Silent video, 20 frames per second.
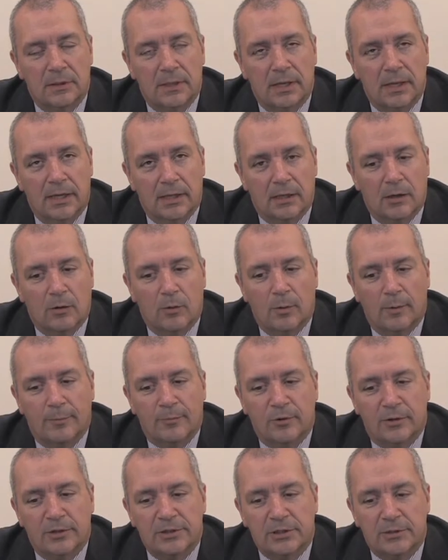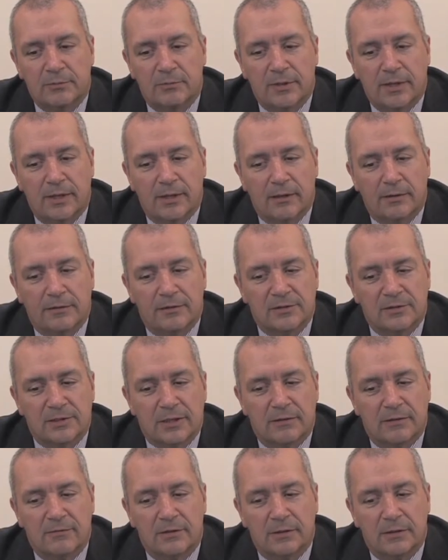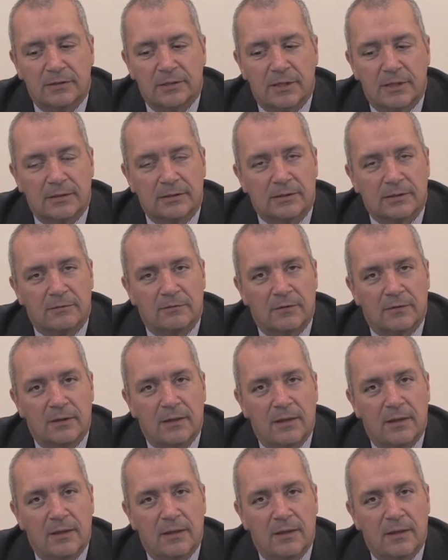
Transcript: In cooperation with the Health and Safety Executive,